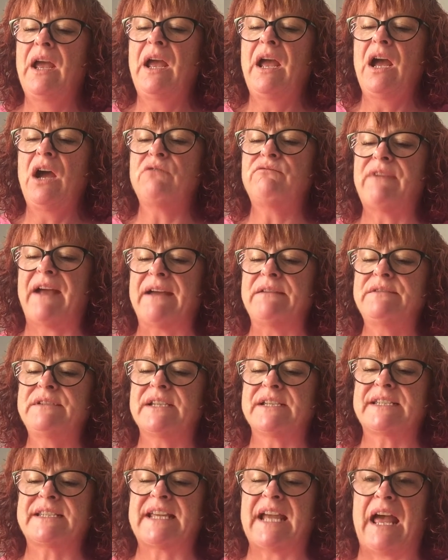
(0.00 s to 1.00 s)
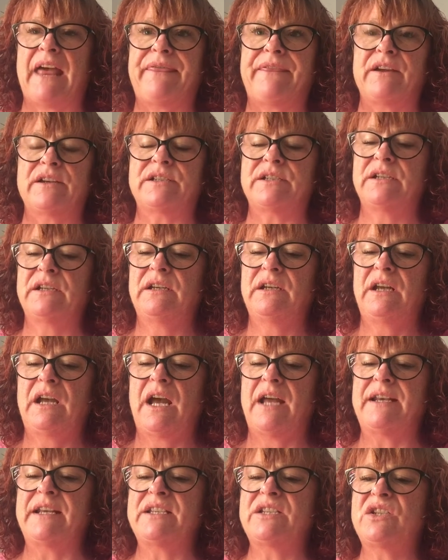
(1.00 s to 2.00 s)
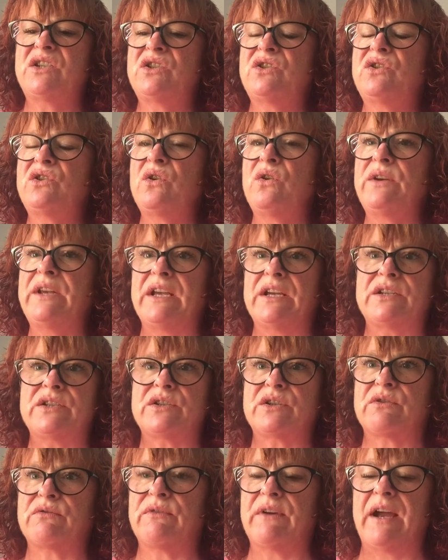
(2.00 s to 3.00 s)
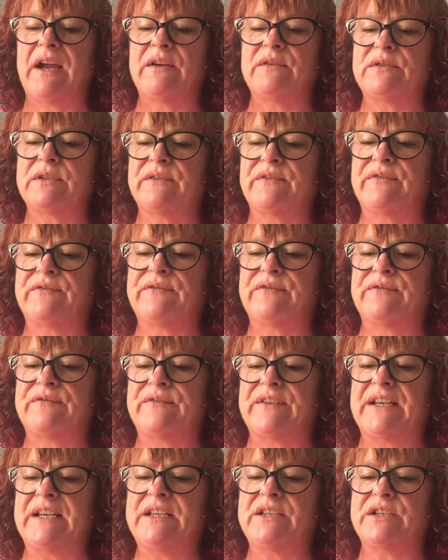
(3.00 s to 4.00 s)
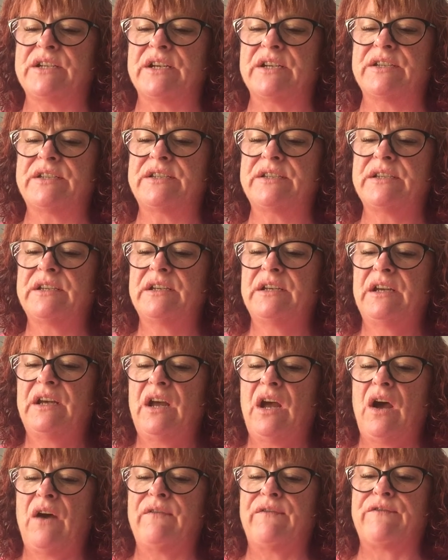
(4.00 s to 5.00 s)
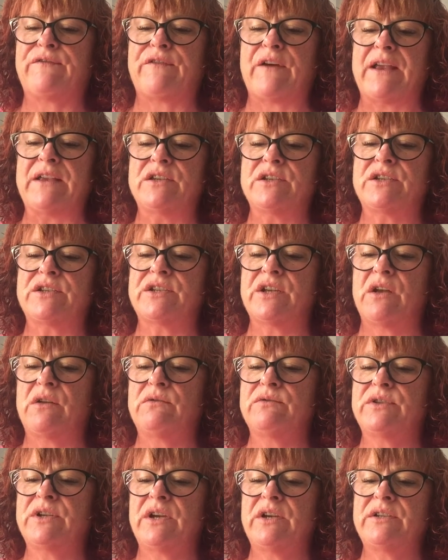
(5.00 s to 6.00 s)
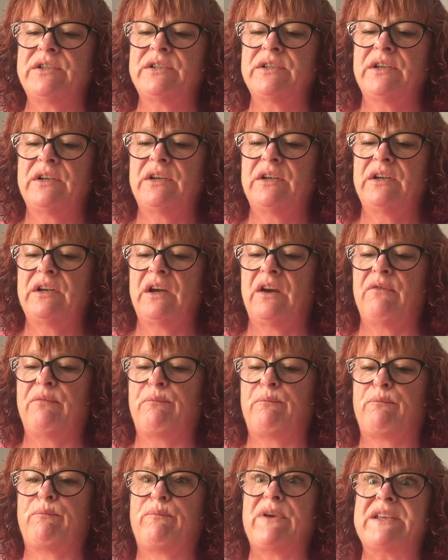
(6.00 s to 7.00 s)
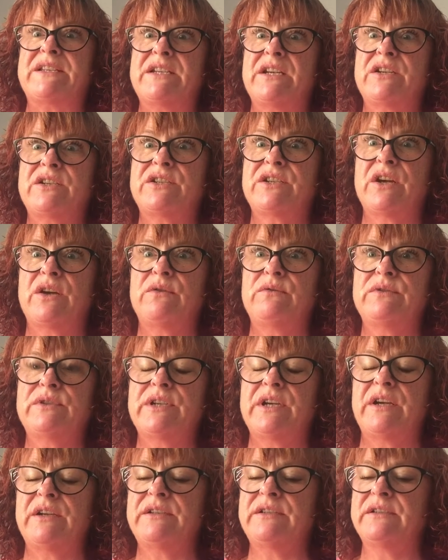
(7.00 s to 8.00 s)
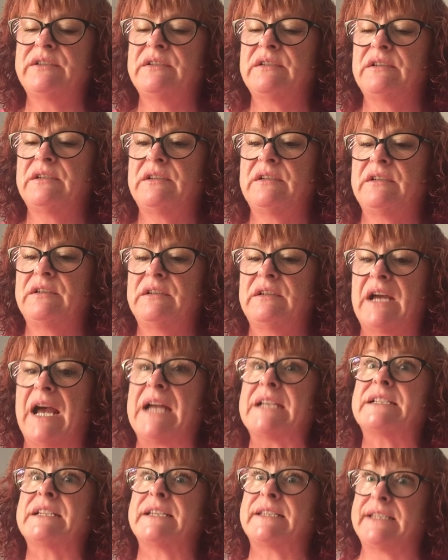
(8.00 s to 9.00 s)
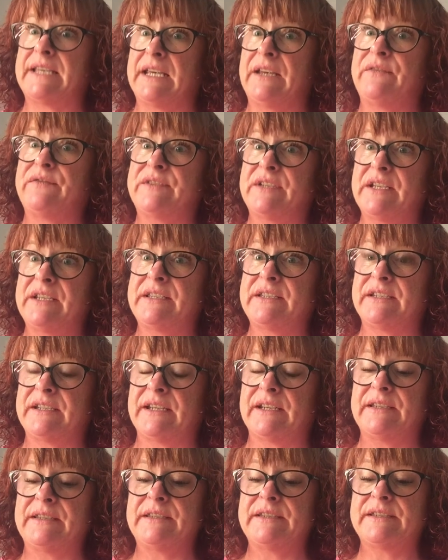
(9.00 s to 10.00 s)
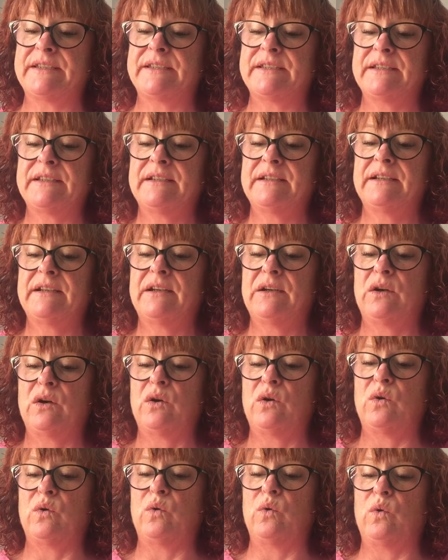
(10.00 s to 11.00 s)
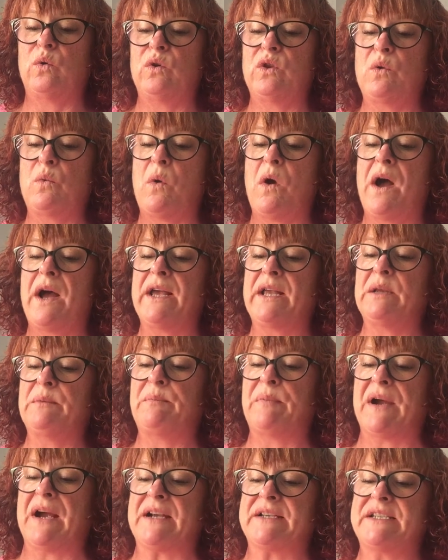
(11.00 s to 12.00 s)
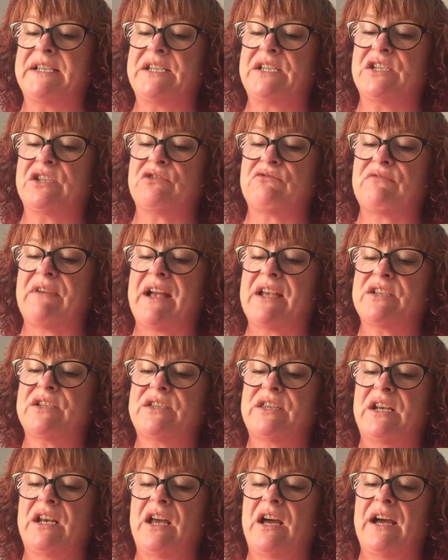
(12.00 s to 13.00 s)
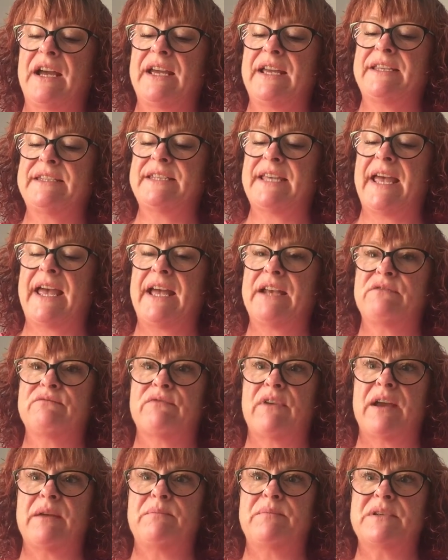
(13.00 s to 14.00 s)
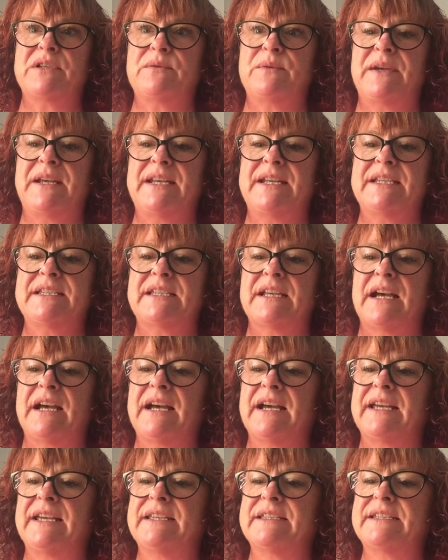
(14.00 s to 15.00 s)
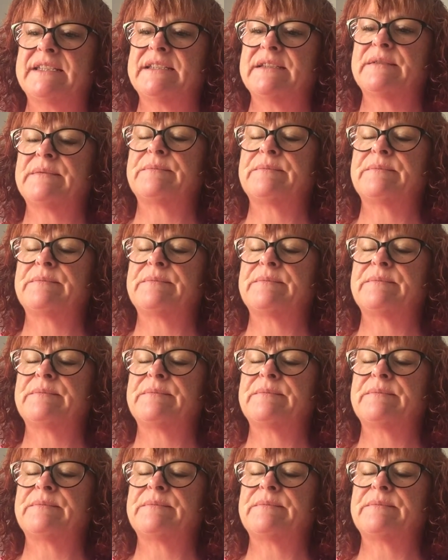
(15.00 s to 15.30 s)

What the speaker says: Around us gathered an astonished crowd of villagers, of French soldiers, of British soldiers, at a safe distance. All the while Bertie scratched the lion's head right between his eyes.